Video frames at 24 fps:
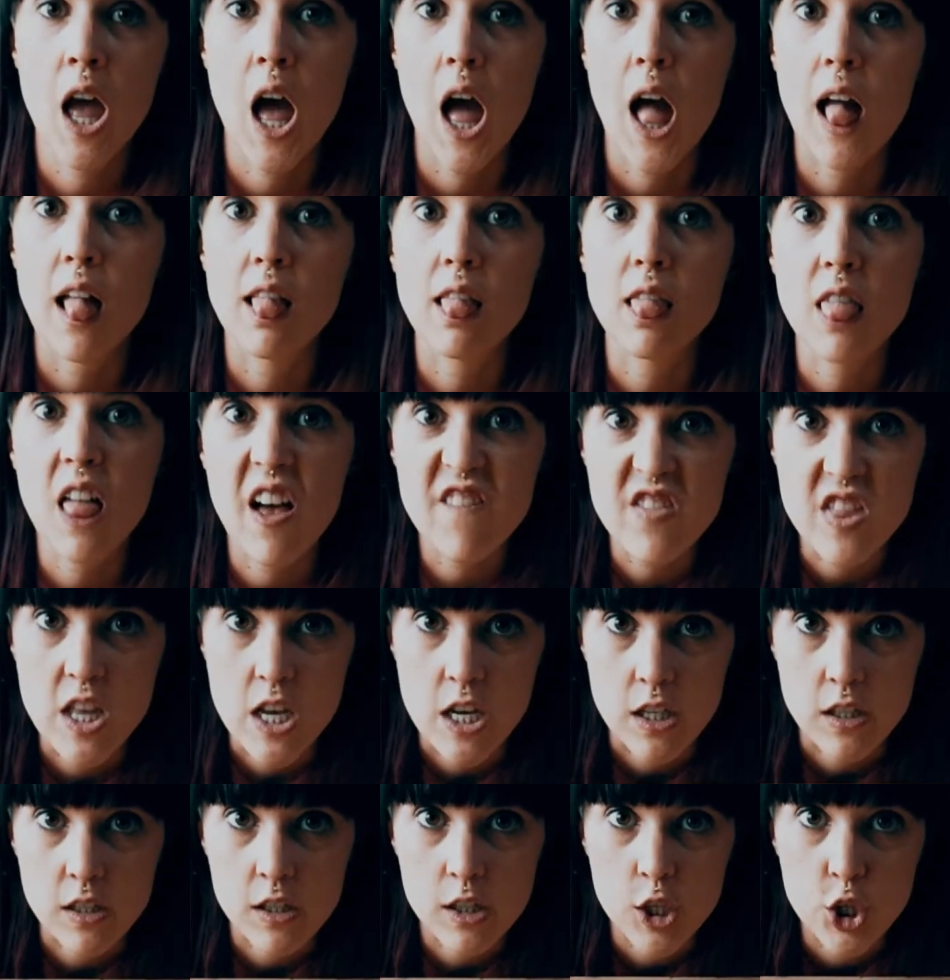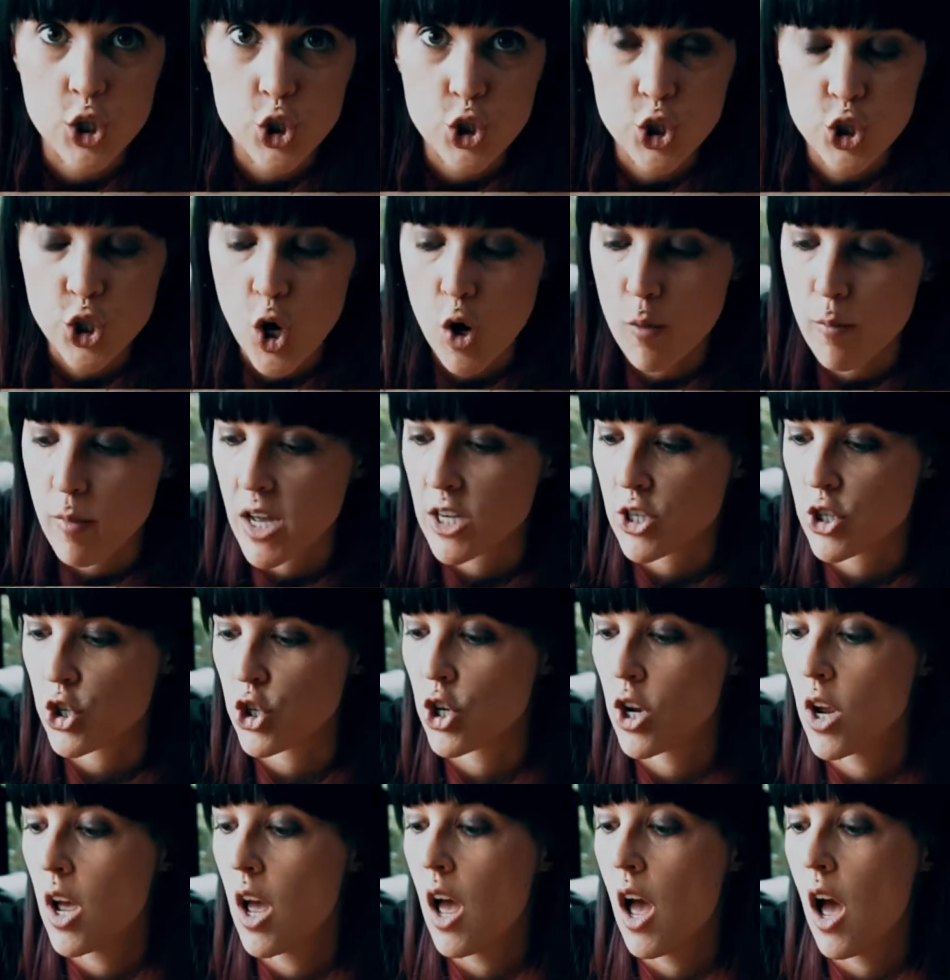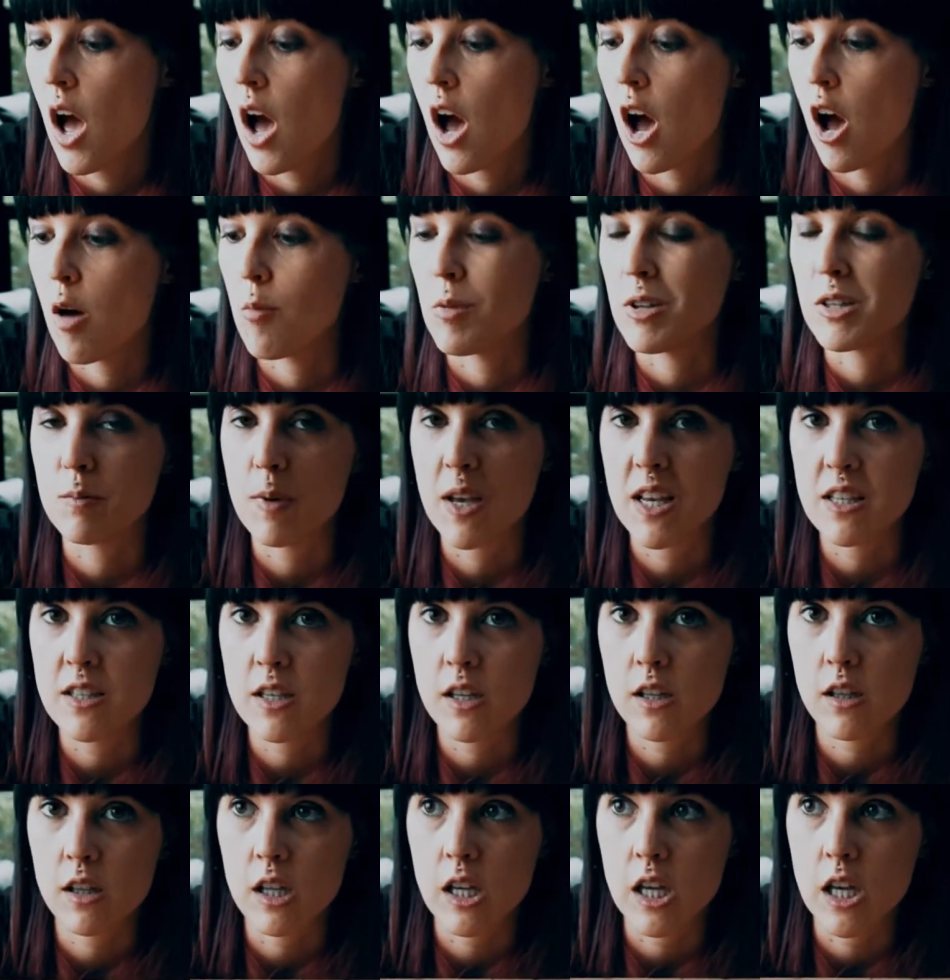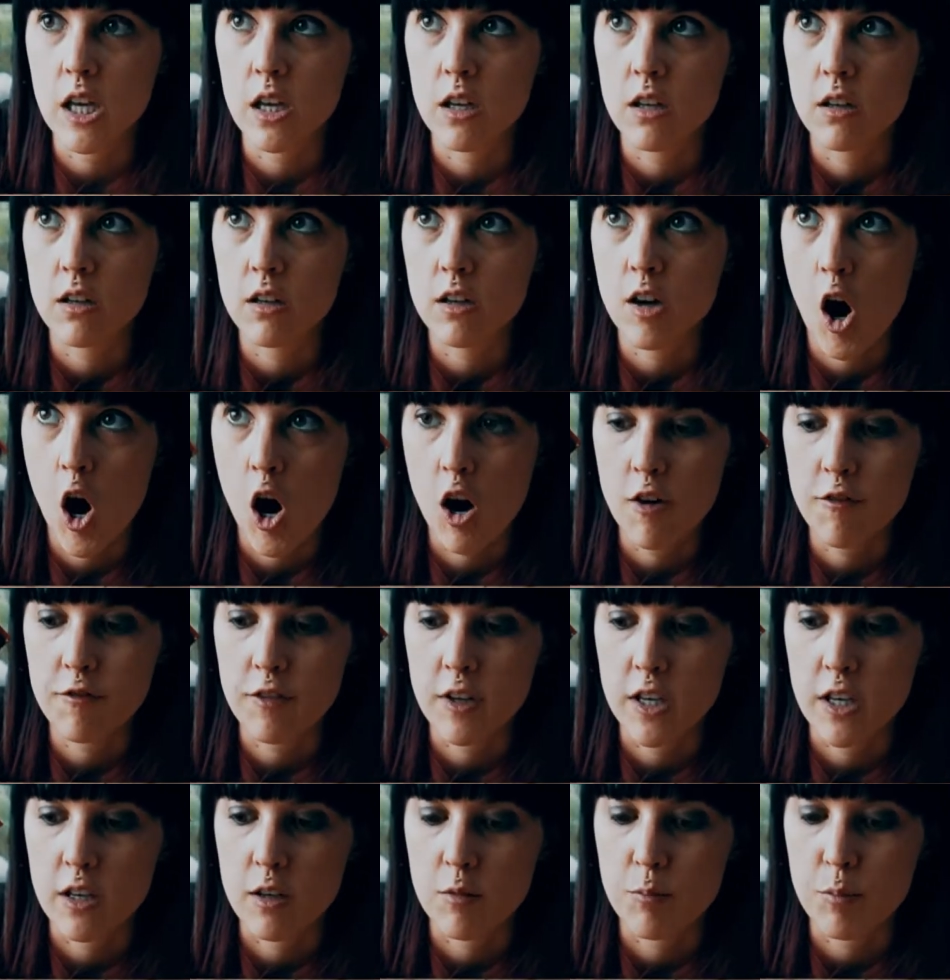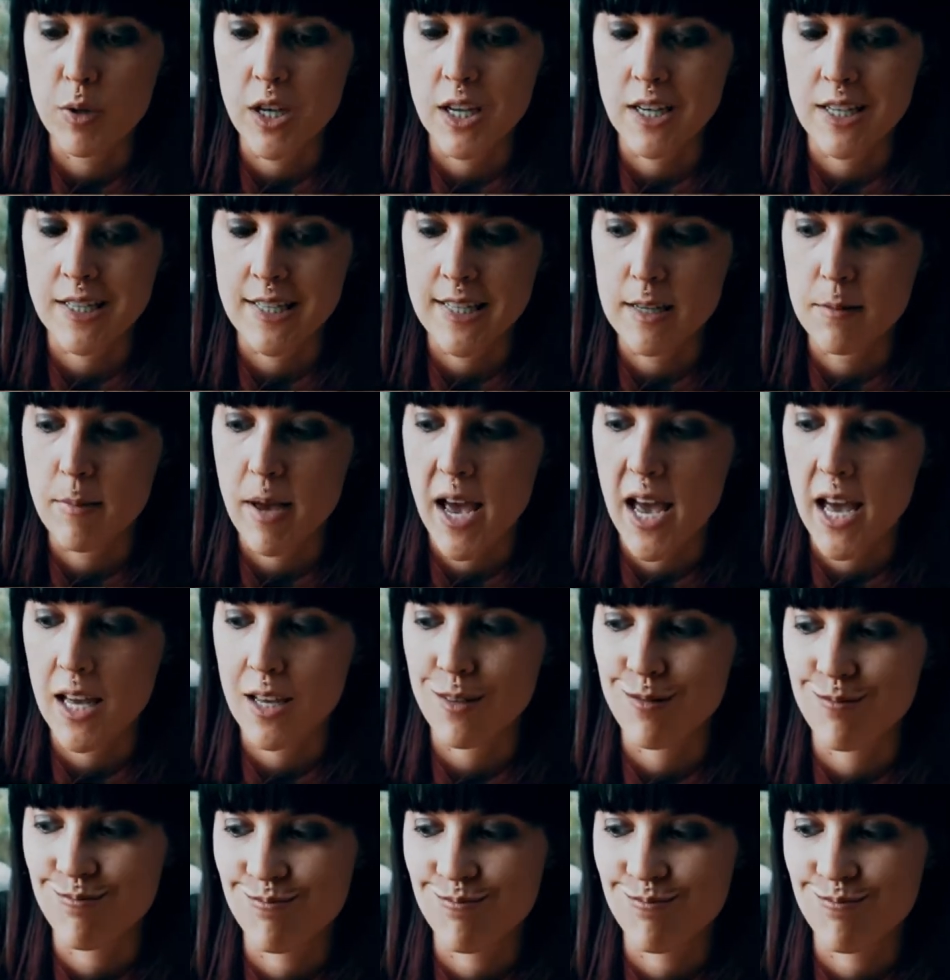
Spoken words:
I love this so much. It's basically coffee, but in a tea bag,